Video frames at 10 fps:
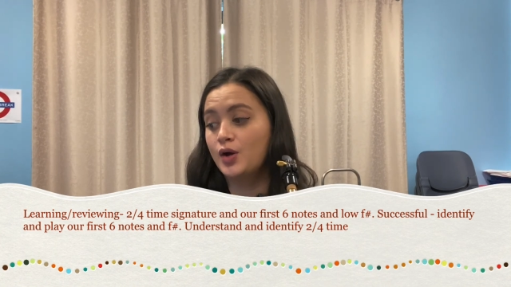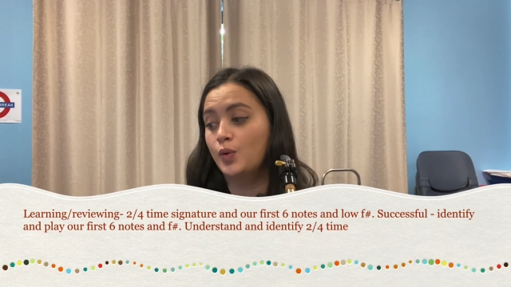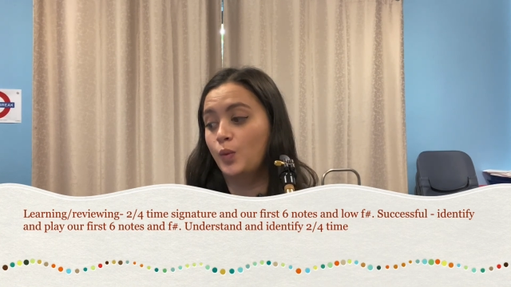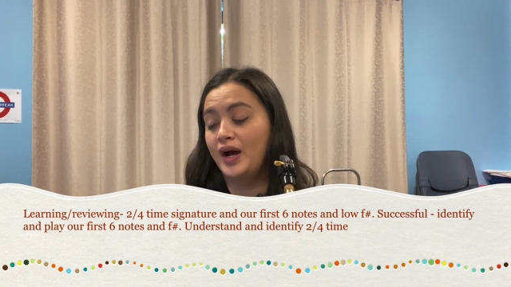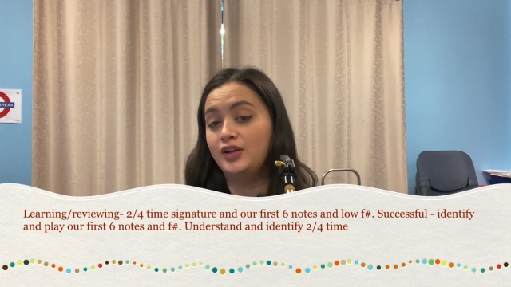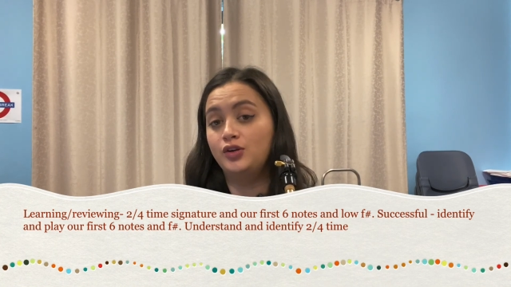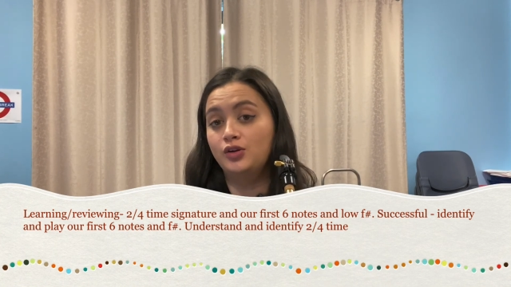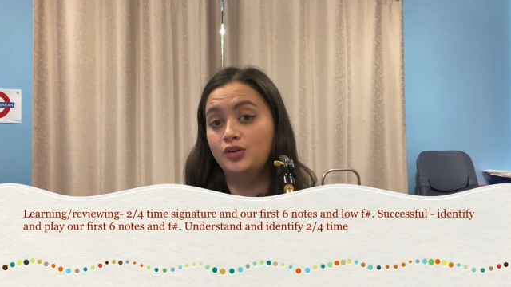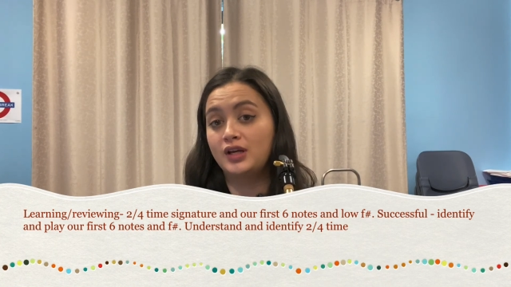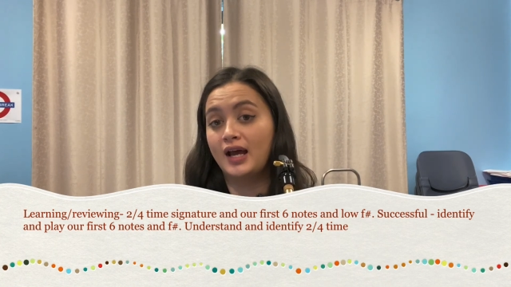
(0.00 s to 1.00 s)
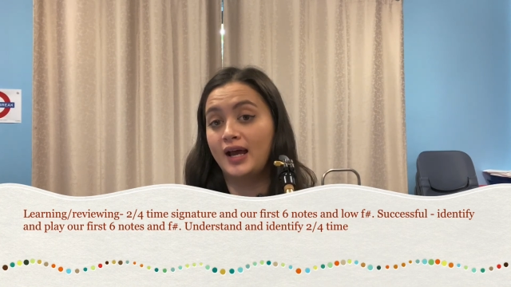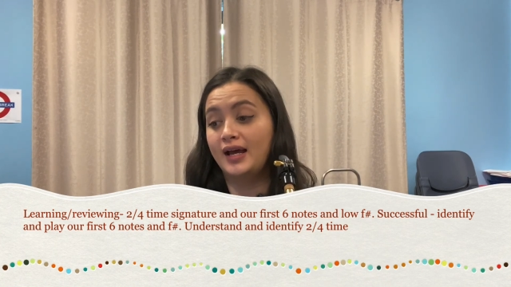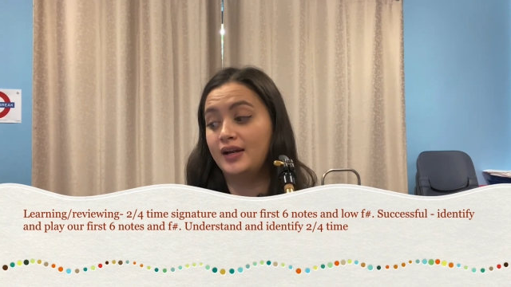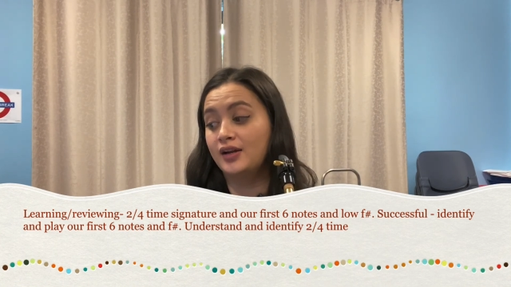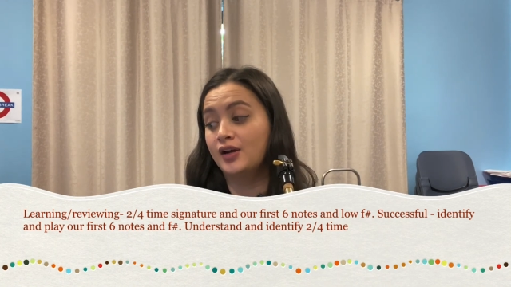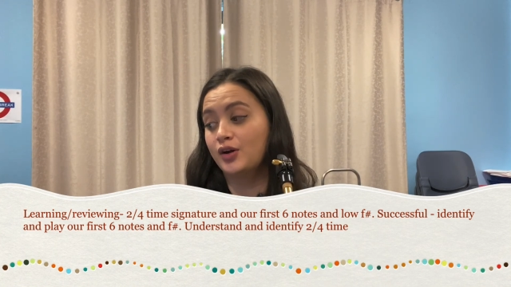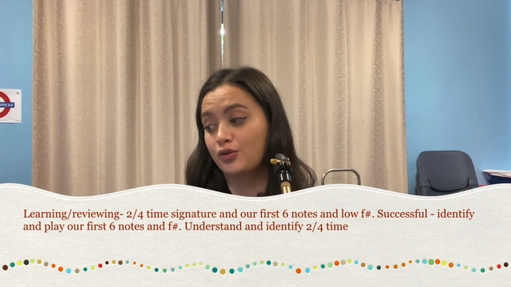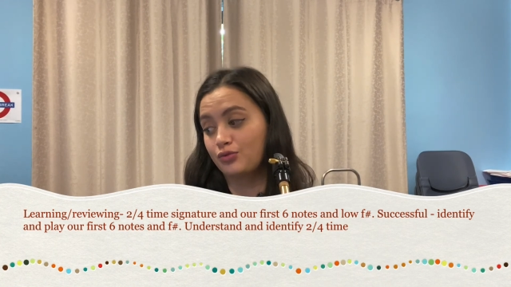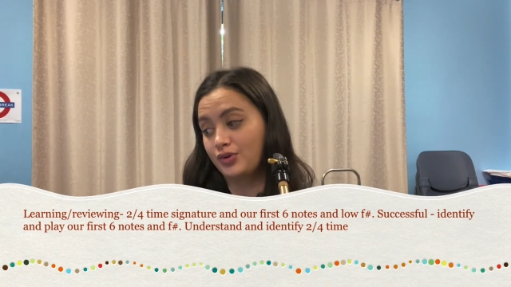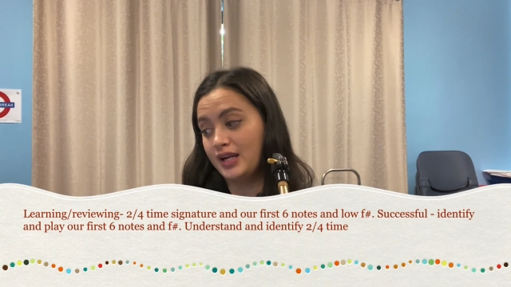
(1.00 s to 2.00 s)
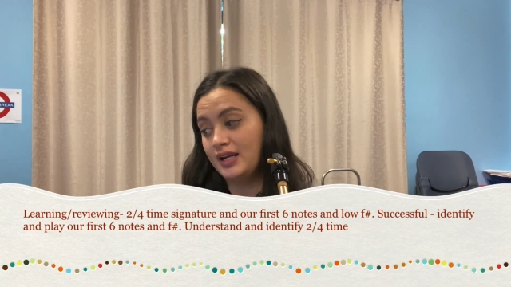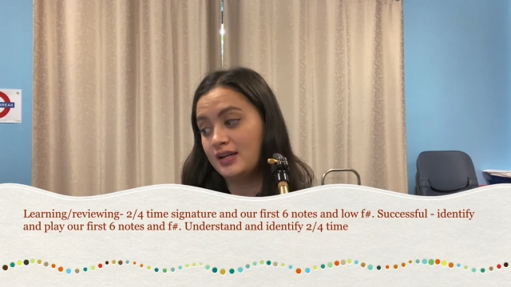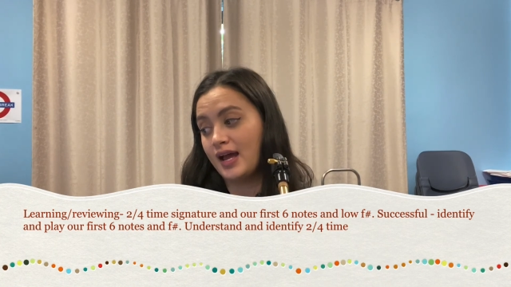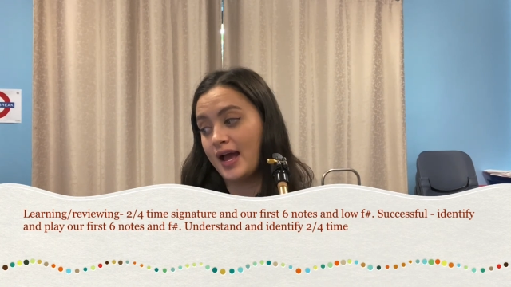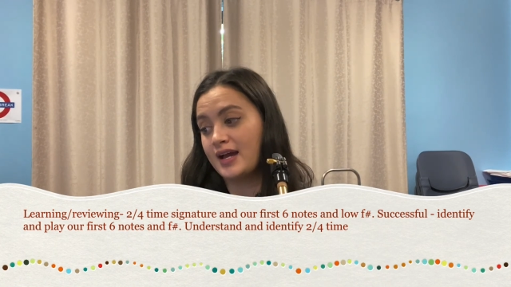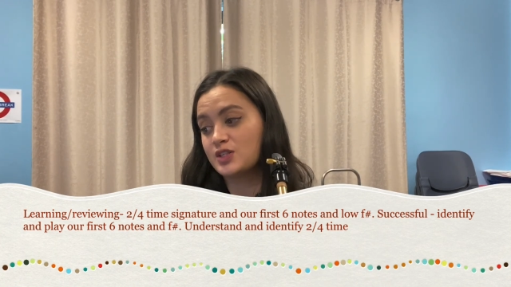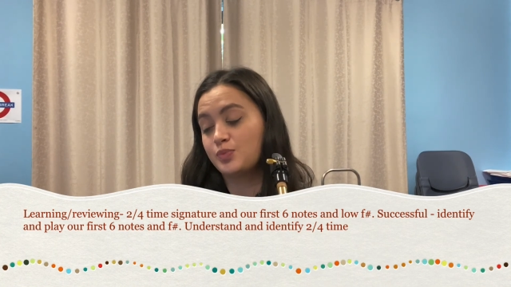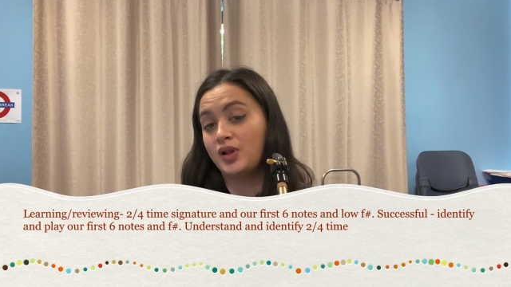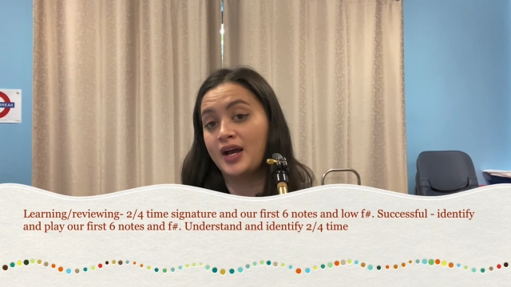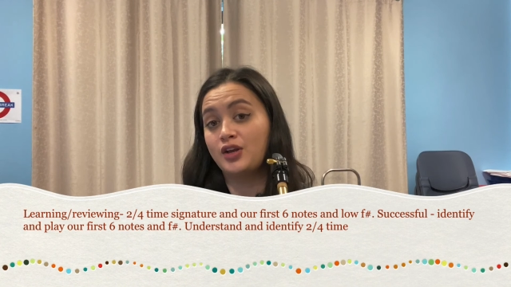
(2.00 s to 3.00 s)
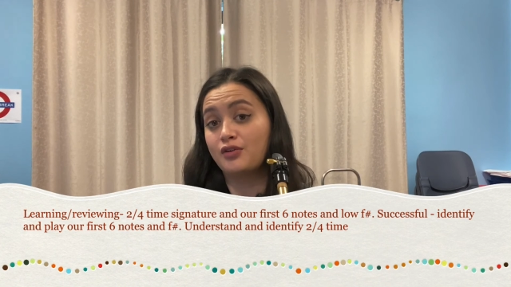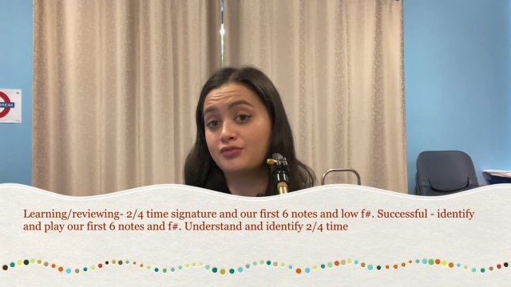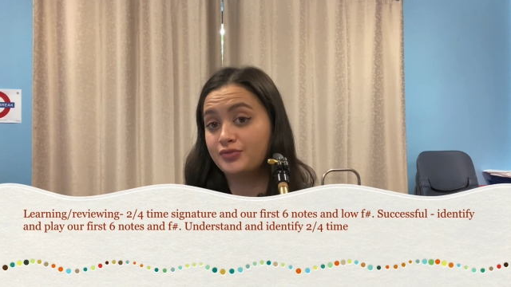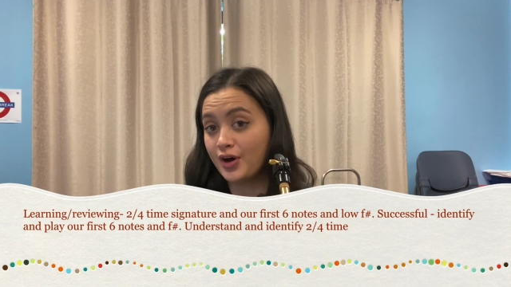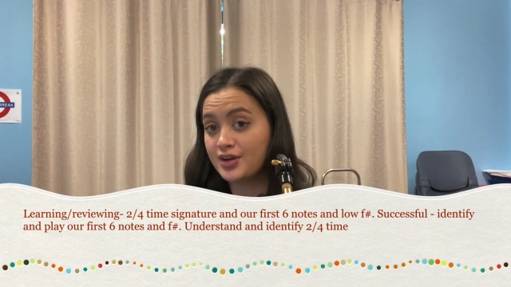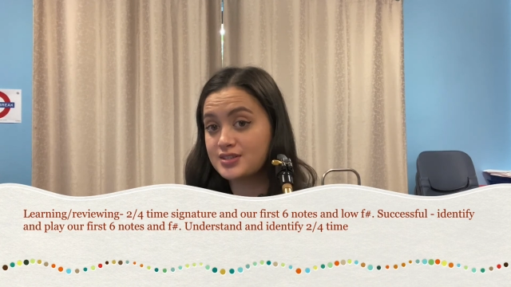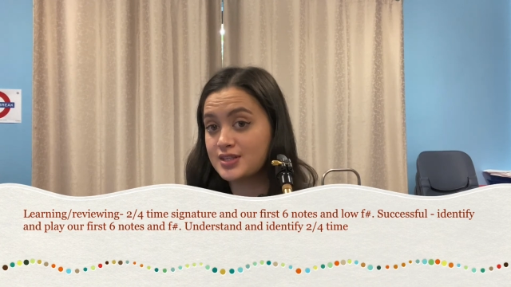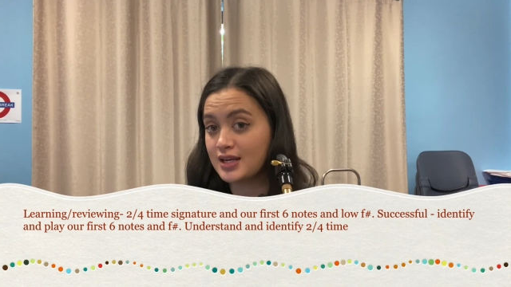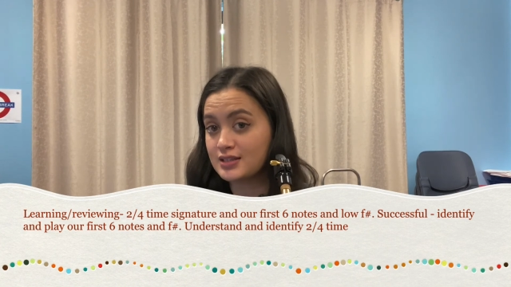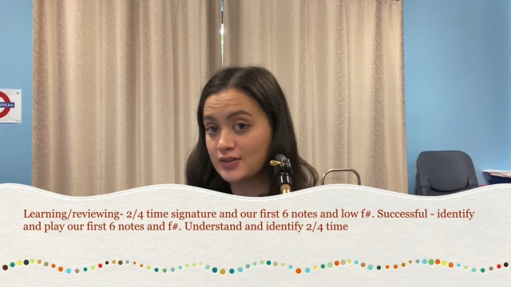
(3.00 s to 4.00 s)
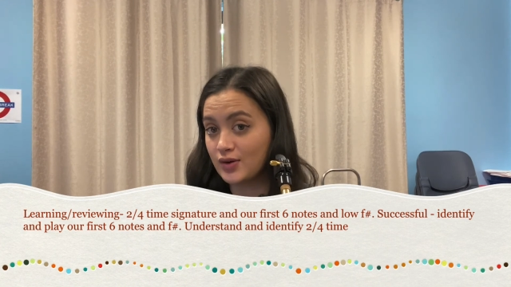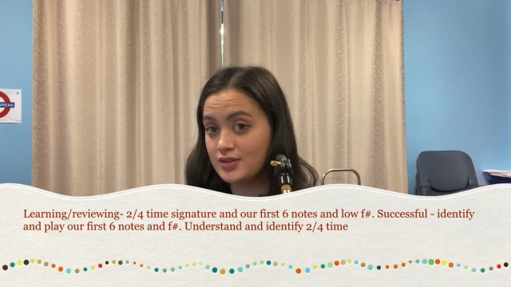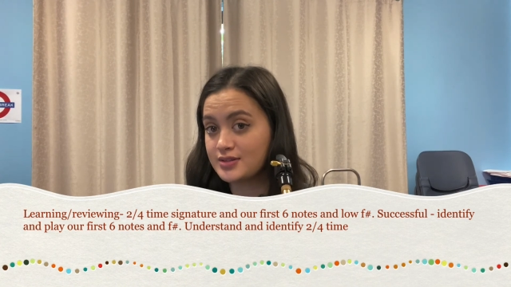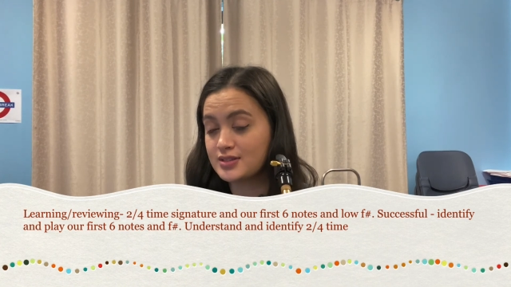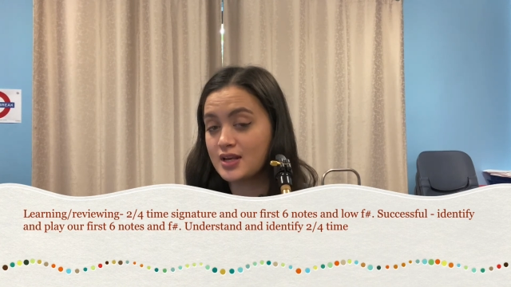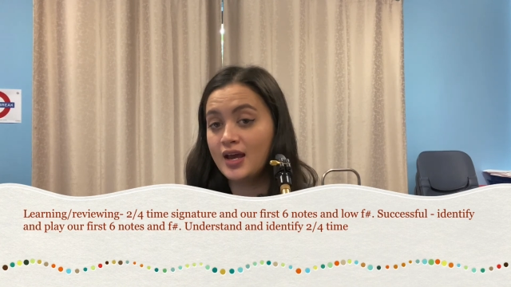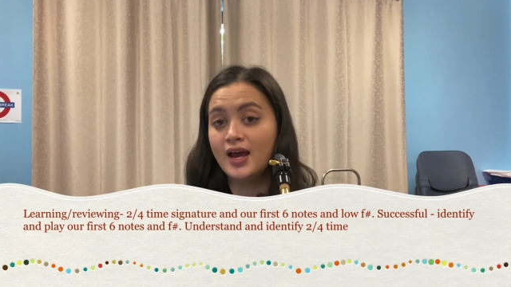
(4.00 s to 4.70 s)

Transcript: when you can read and play your first 6 notes,